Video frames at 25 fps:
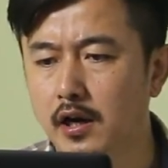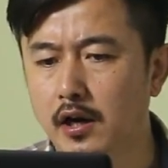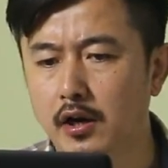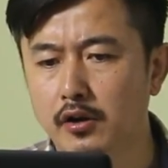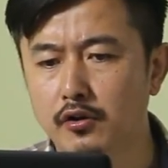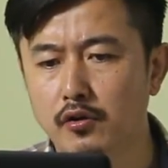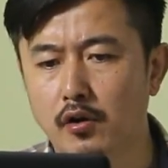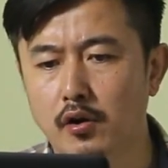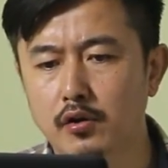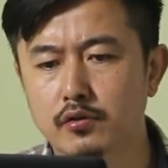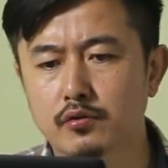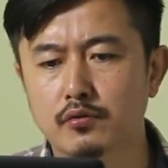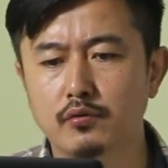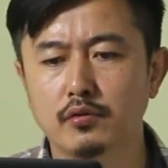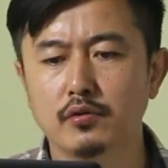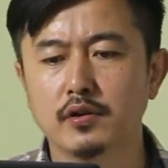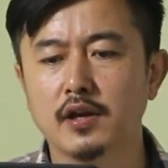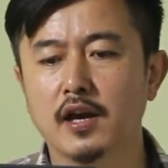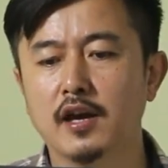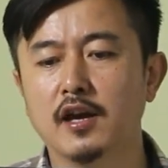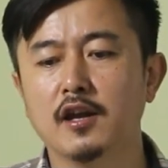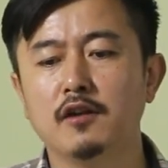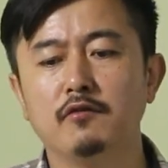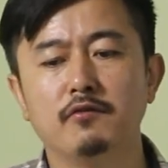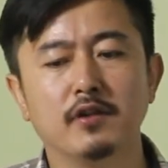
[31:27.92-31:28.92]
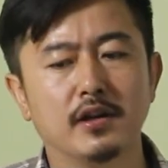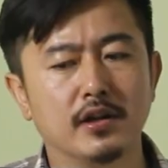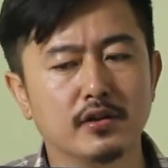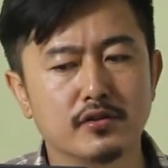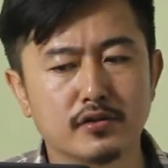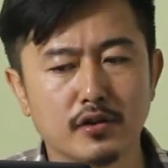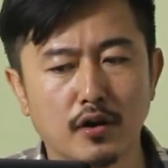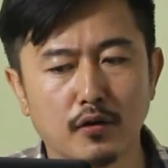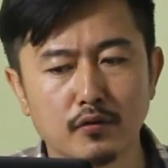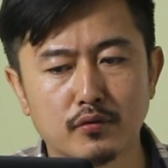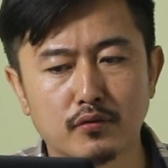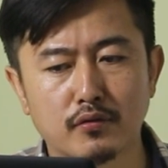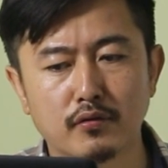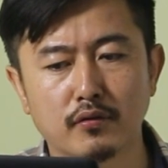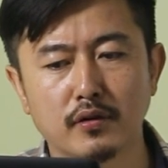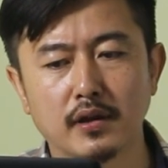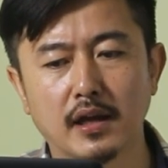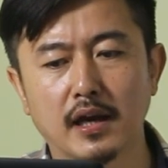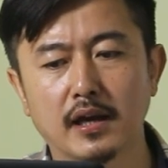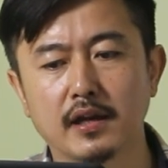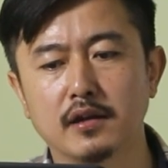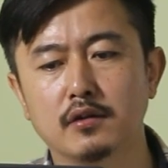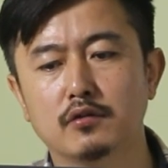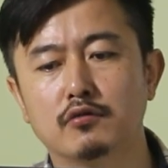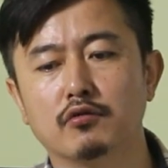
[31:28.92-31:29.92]
North Korea invaded South
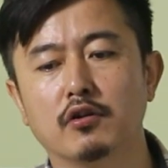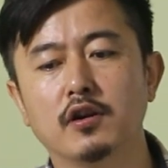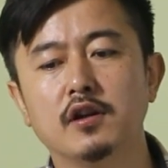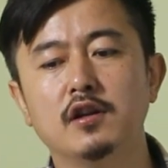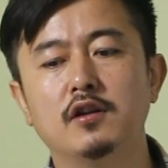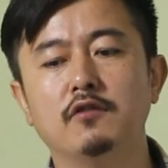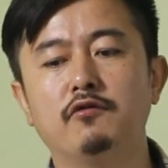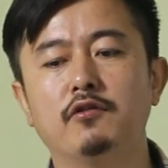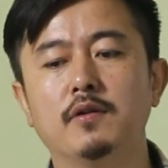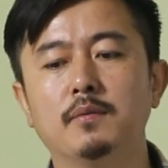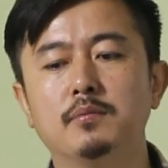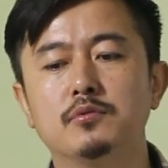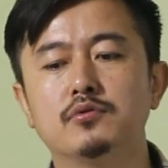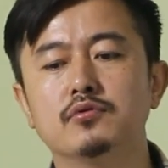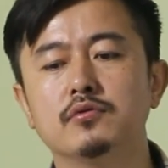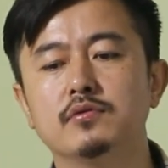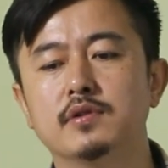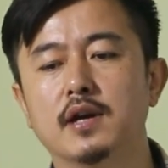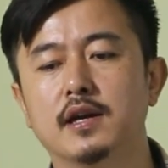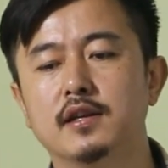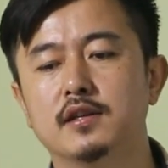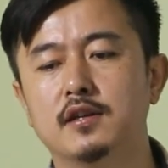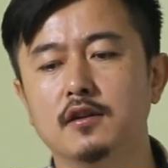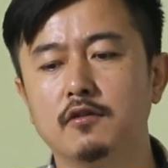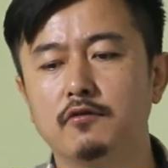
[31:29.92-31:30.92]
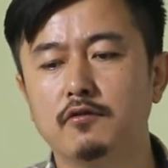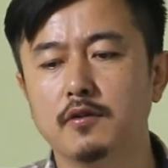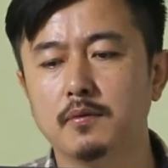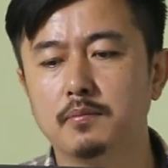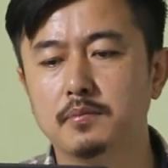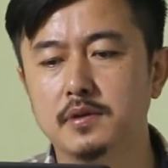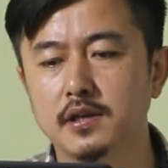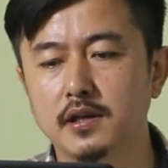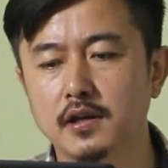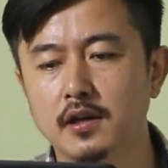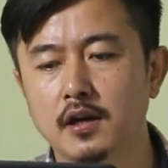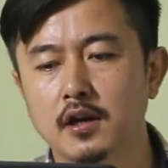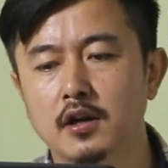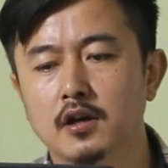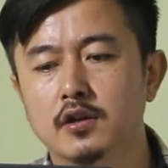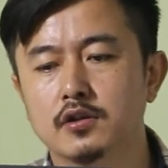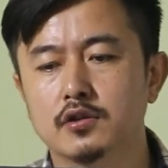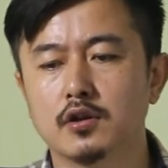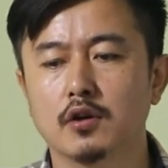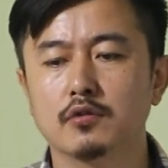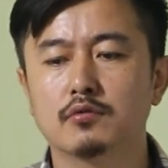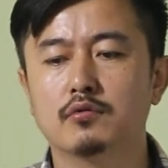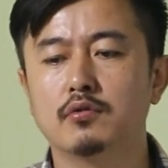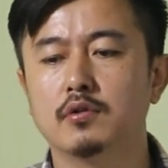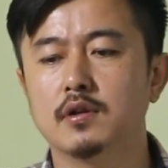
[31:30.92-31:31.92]
Korea in 25th June 1950.
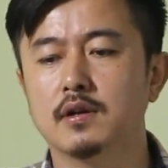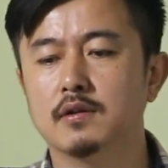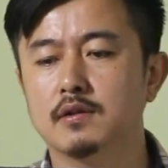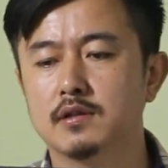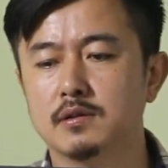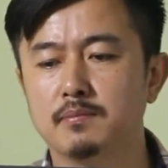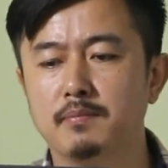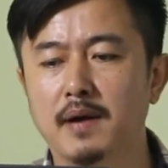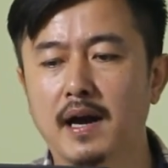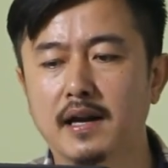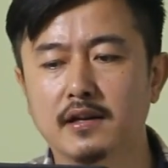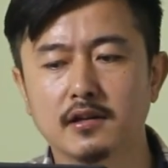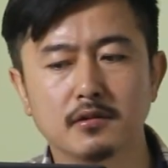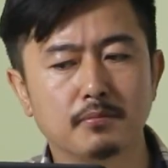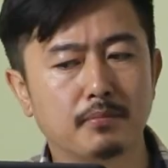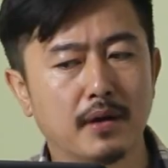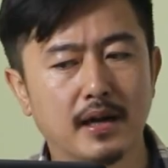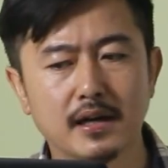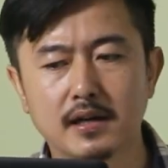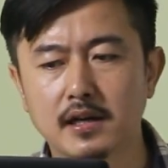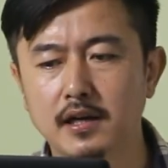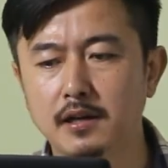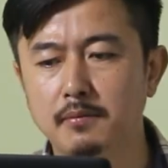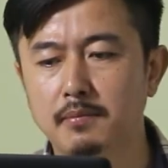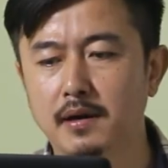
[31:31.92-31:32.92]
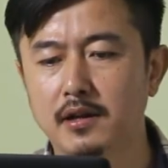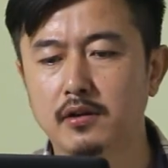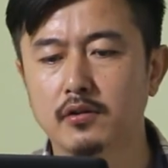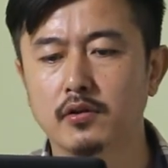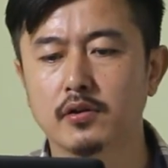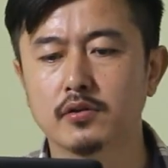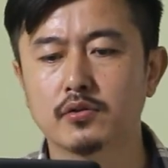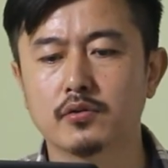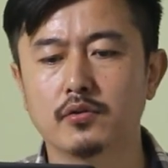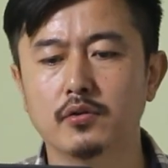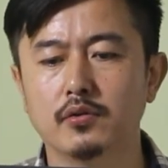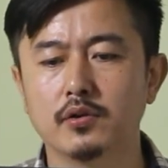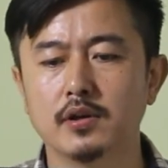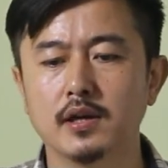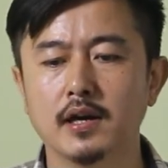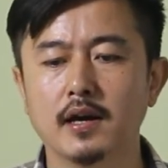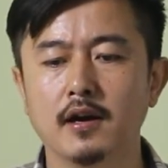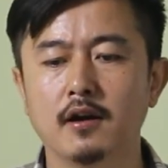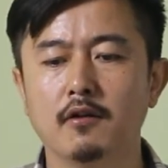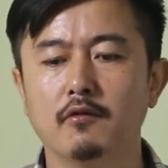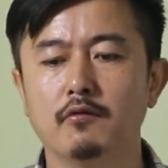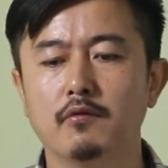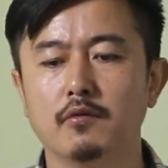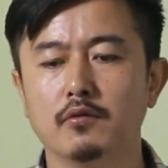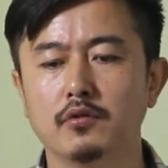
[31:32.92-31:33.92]
South Korea was battered badly by North Korean
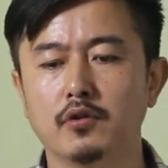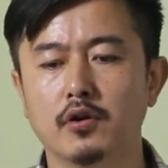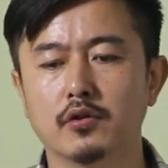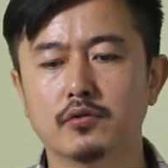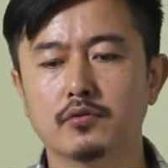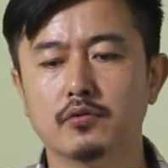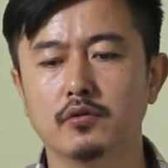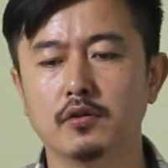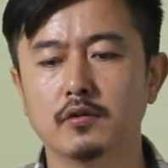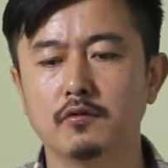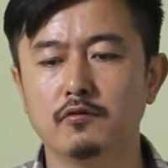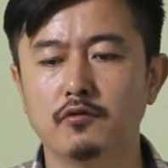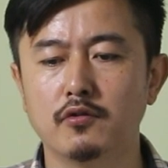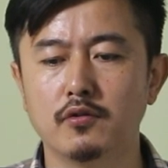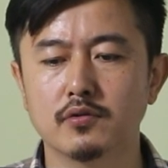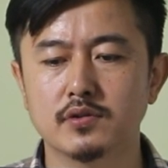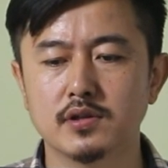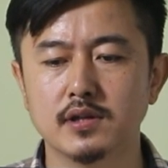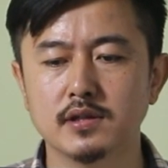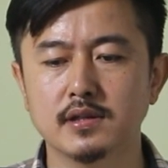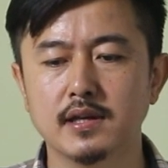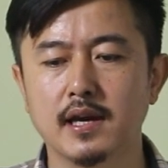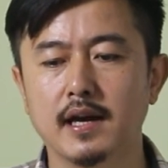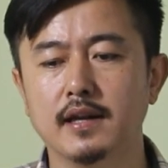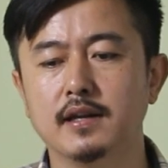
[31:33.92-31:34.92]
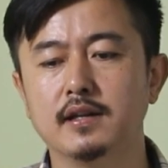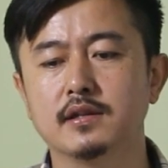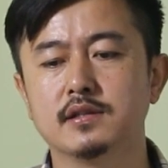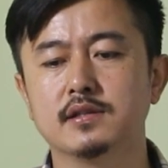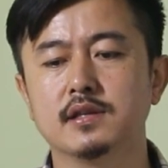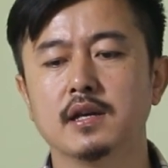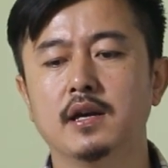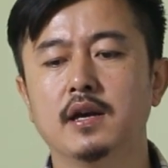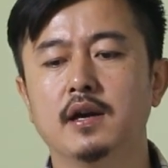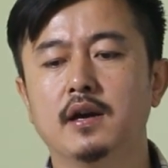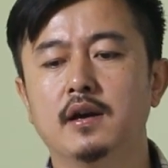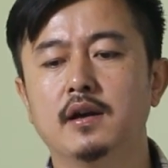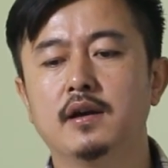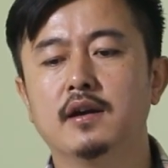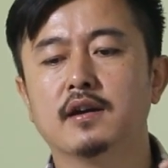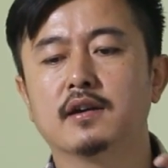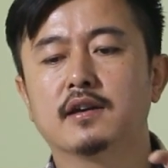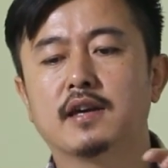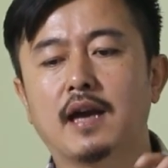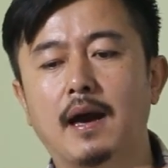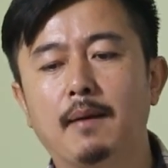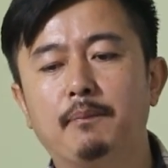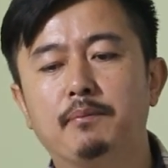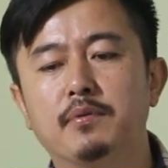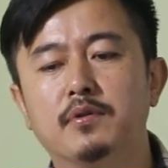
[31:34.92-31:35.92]
forces, and its
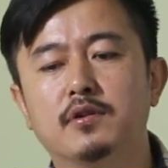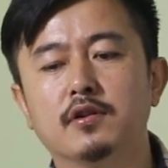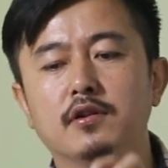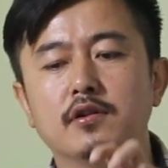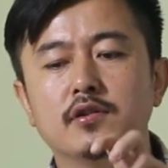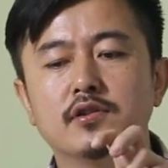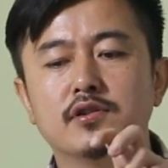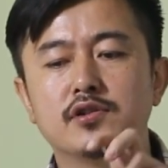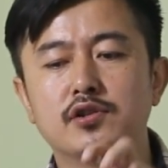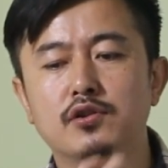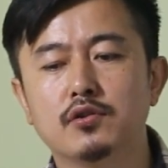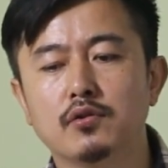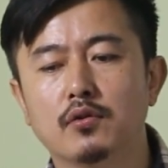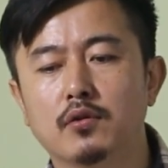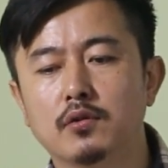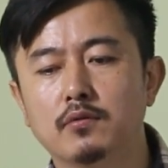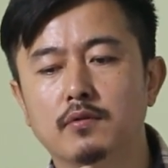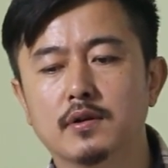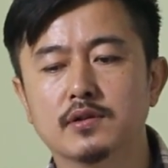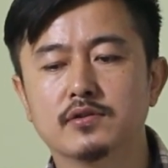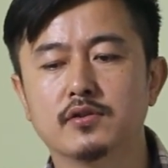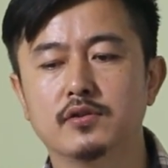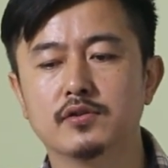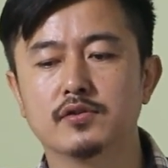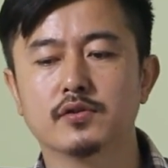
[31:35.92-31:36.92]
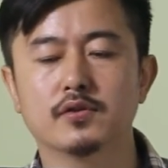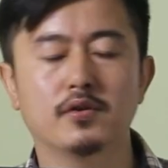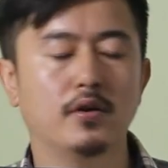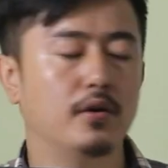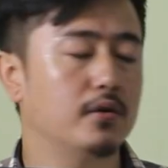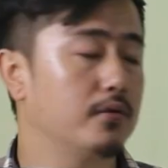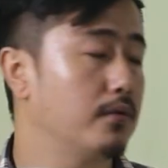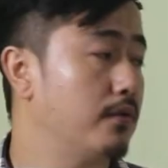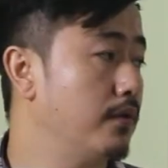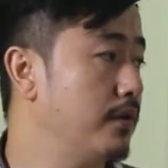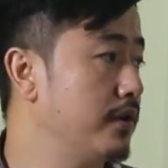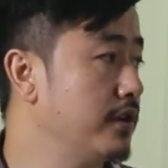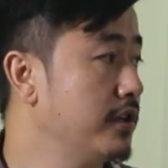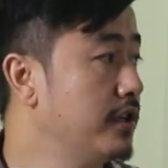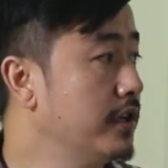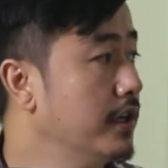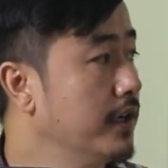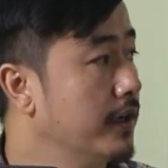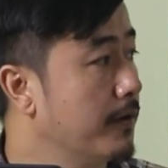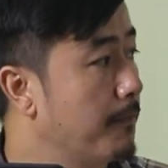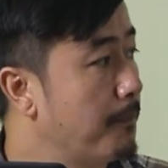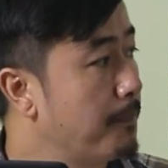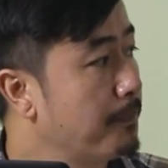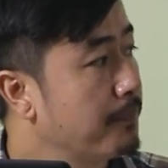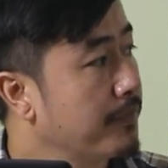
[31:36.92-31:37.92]
capital Seoul was also conquered
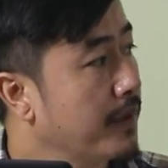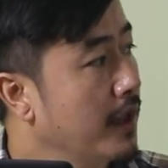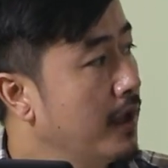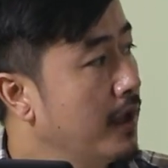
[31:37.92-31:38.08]
here.